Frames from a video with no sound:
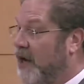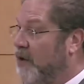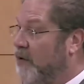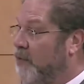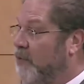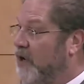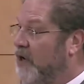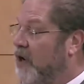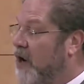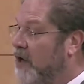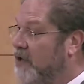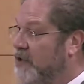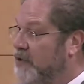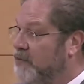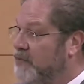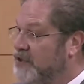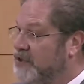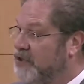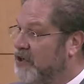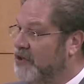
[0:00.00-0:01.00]
We called it
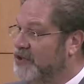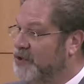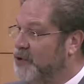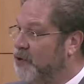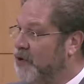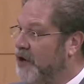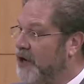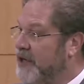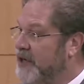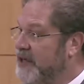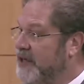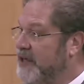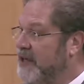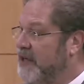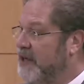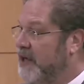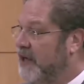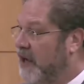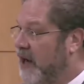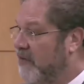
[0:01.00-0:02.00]
results-oriented
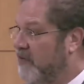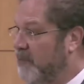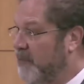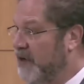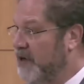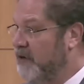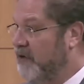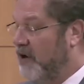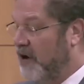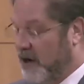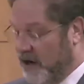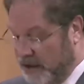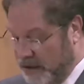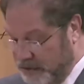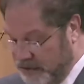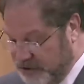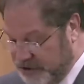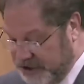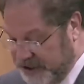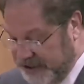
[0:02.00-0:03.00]
government,
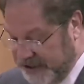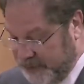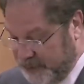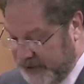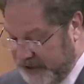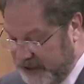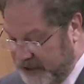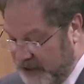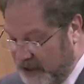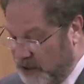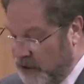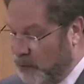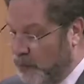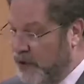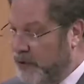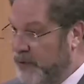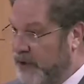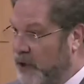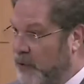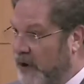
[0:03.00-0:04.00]
ROG. We
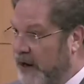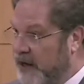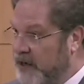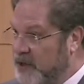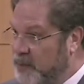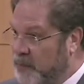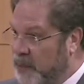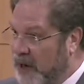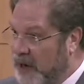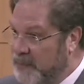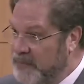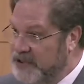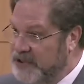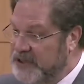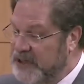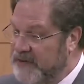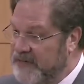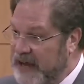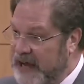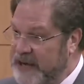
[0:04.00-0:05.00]
required departments
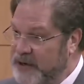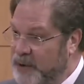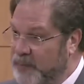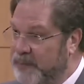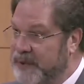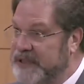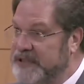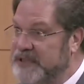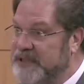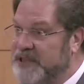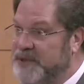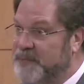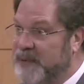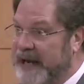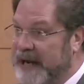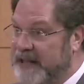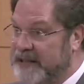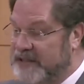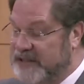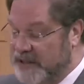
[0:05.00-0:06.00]
to have annual business
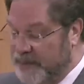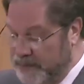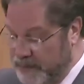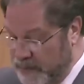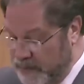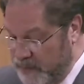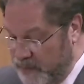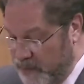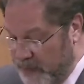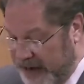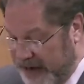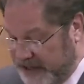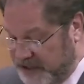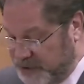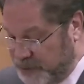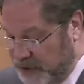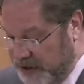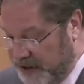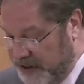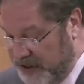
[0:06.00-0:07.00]
plans to
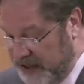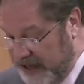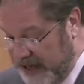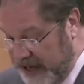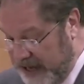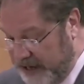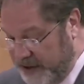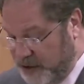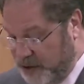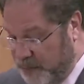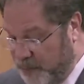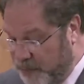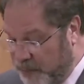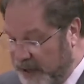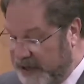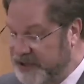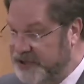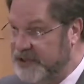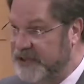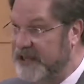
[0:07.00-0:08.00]
match with the annual
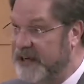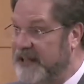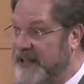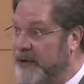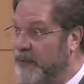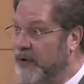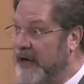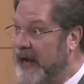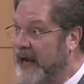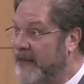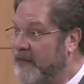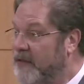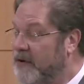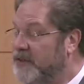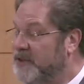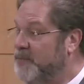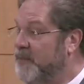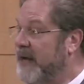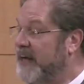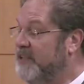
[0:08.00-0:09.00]
budget, and then we had
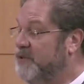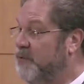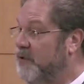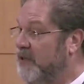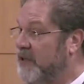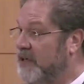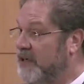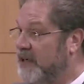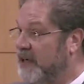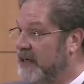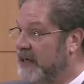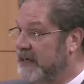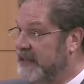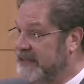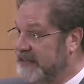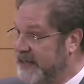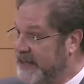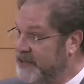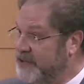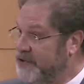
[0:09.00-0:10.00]
those match with a
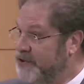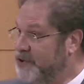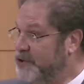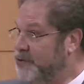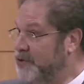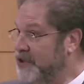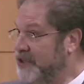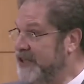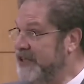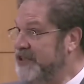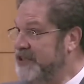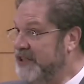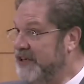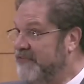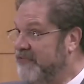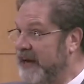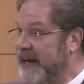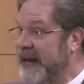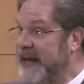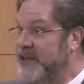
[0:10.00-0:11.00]
10-year strategic
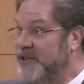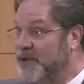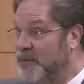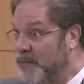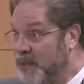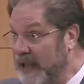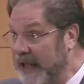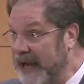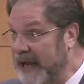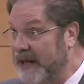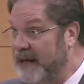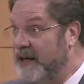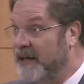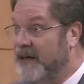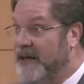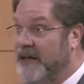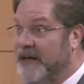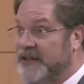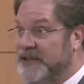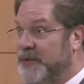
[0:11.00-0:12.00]
financial plan.
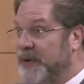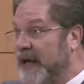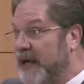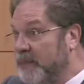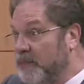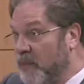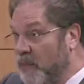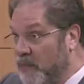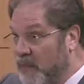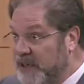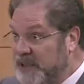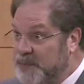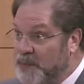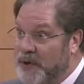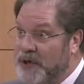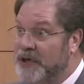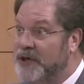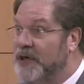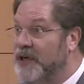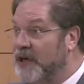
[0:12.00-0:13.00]
So we had much
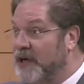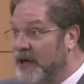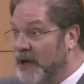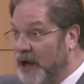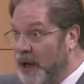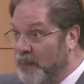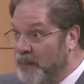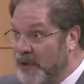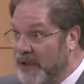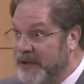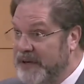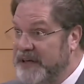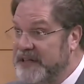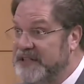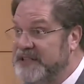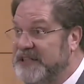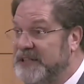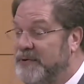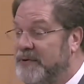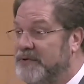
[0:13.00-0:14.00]
more ability
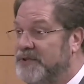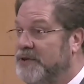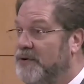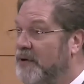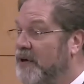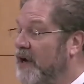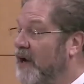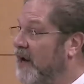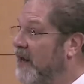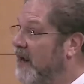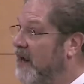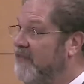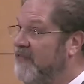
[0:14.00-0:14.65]
to see what was going on.